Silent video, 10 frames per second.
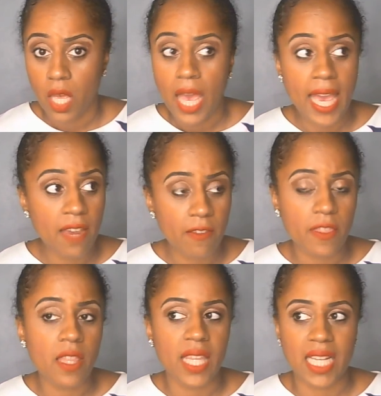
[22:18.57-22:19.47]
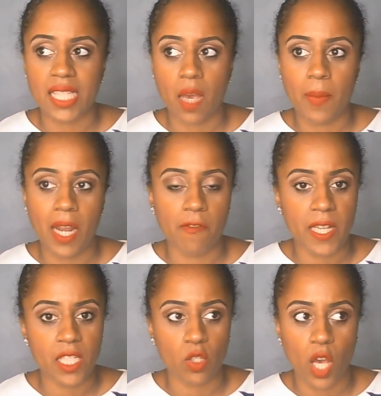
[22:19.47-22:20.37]
Everything that is coming out of
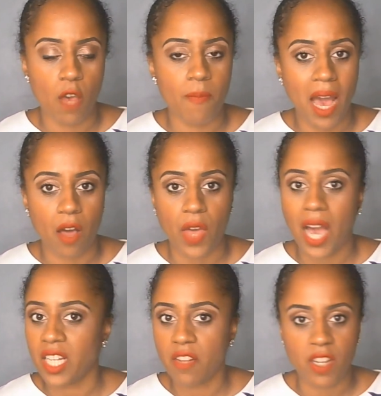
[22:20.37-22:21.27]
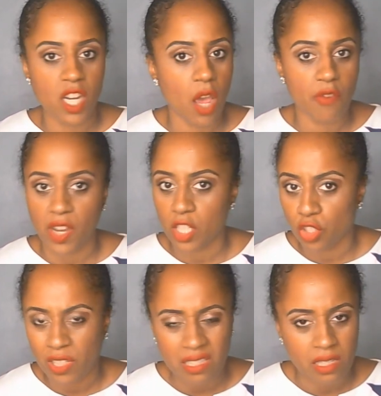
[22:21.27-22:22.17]
his or her mouth, I don't even know if I can
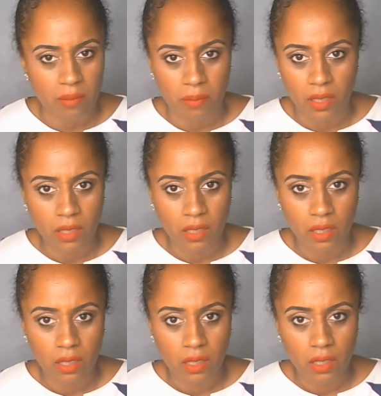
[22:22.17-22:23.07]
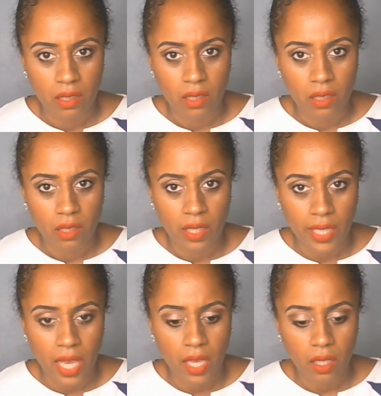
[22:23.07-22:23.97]
trust them.
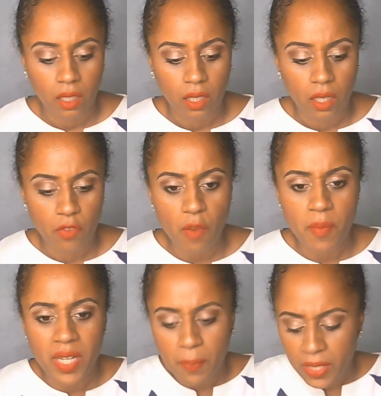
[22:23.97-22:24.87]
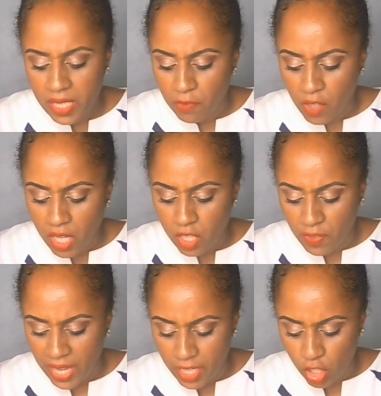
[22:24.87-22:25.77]
Okay? Very manipulative kind of
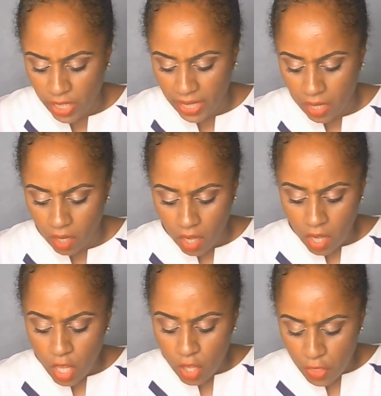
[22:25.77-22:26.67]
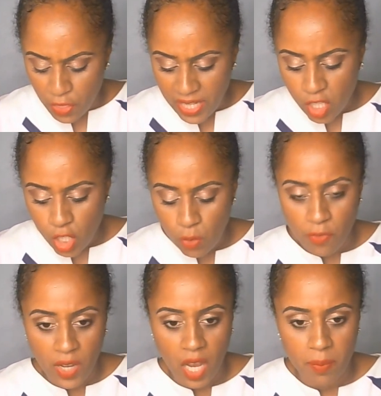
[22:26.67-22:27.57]
energy here. This 2
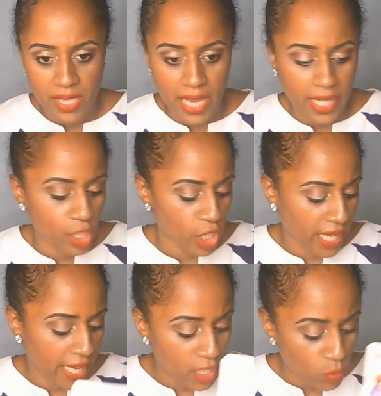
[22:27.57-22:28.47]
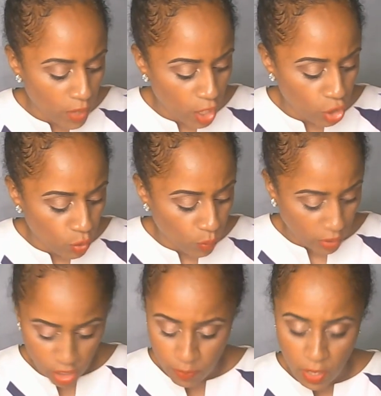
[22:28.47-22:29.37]
of Cups energy is where you
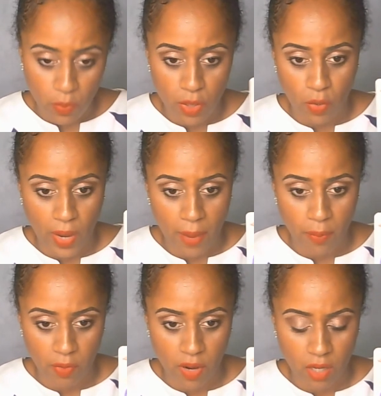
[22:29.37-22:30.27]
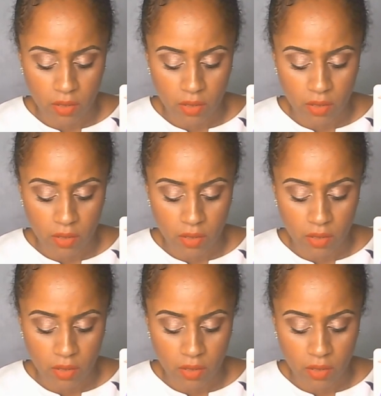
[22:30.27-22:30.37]
want to be with your Emperor.